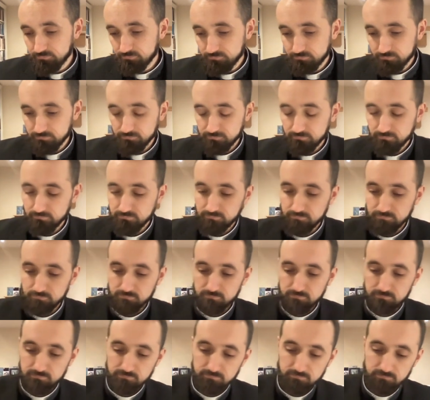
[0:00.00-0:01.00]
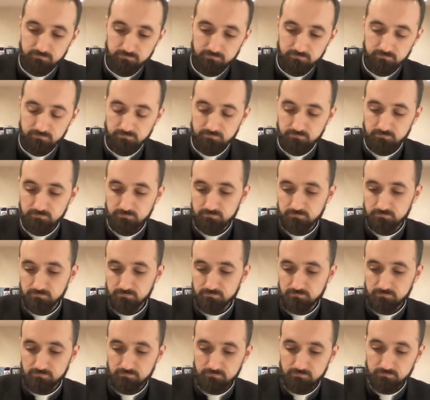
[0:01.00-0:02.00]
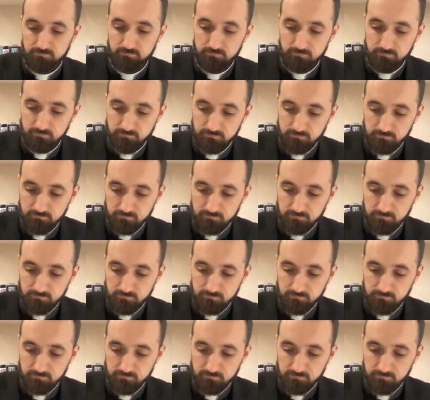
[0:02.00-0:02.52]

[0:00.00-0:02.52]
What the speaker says: The person shown says nothing.